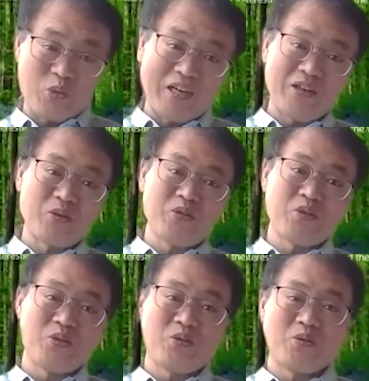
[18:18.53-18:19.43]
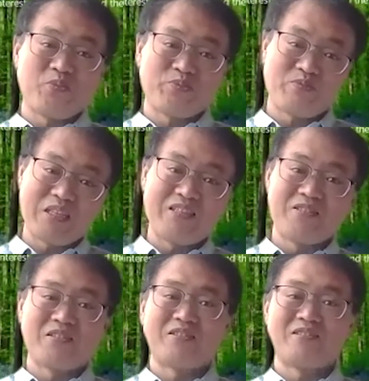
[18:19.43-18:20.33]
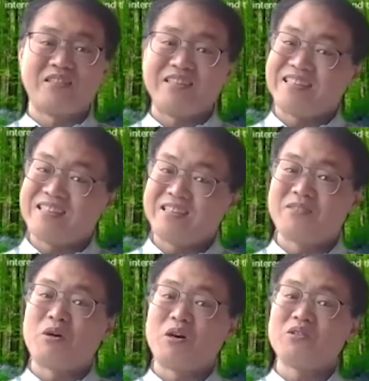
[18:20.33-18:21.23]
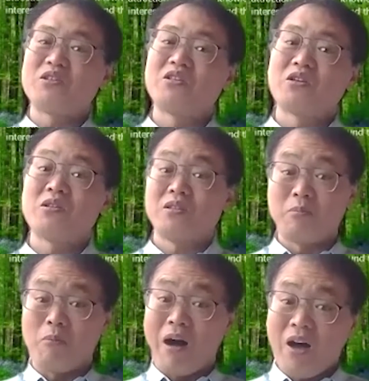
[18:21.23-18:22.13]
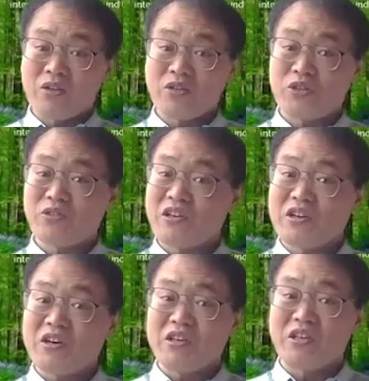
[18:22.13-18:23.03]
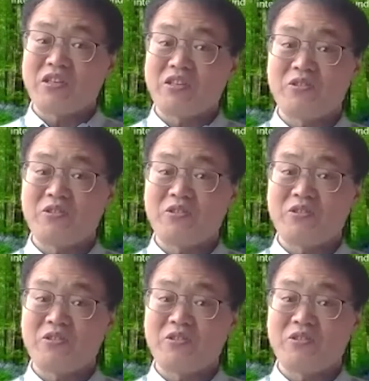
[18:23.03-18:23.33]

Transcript: don't you, the model should learn it,